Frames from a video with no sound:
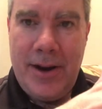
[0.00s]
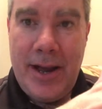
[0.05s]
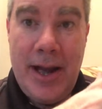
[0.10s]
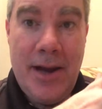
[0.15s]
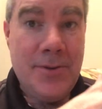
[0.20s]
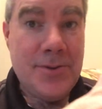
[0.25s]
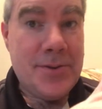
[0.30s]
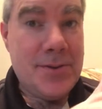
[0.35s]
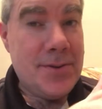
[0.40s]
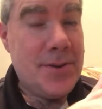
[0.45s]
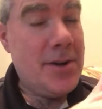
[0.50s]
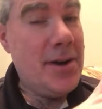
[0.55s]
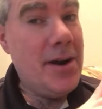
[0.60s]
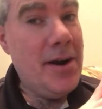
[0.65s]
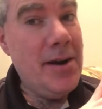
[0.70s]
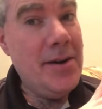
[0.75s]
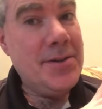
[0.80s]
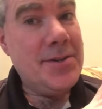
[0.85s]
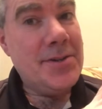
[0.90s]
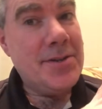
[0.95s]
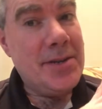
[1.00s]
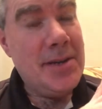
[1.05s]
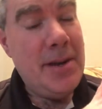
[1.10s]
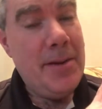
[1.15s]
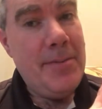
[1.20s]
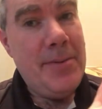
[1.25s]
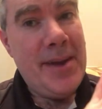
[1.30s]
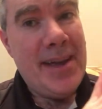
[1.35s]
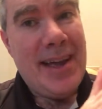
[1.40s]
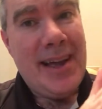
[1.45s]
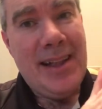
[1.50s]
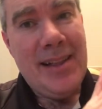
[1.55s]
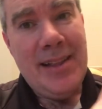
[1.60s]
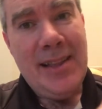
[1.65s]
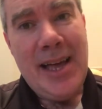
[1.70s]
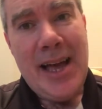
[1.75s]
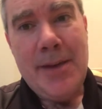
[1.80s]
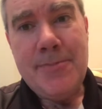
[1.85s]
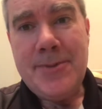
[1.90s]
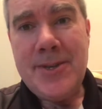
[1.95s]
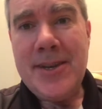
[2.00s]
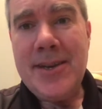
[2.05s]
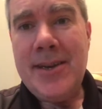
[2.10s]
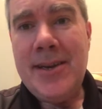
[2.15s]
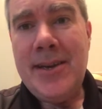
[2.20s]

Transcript: house of cards is gonna be collapsing